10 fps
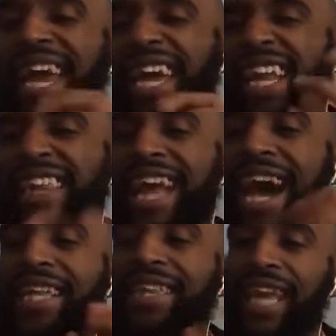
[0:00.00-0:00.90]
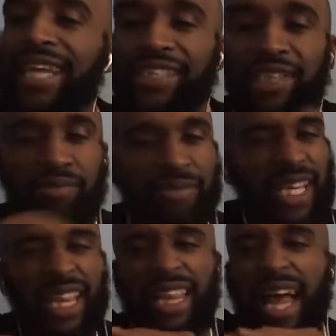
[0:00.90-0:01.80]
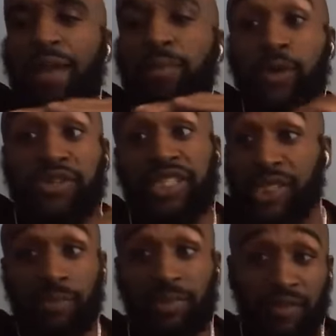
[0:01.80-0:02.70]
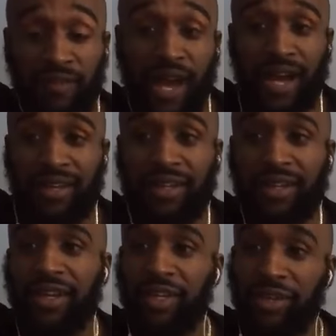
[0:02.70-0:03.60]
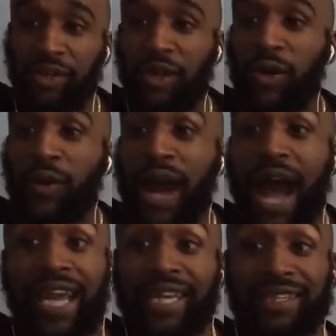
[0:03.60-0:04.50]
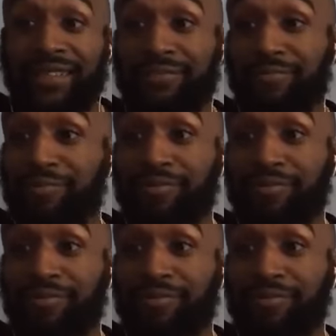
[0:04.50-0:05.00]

And a lot of things can be a lot more simplified. You know, I can,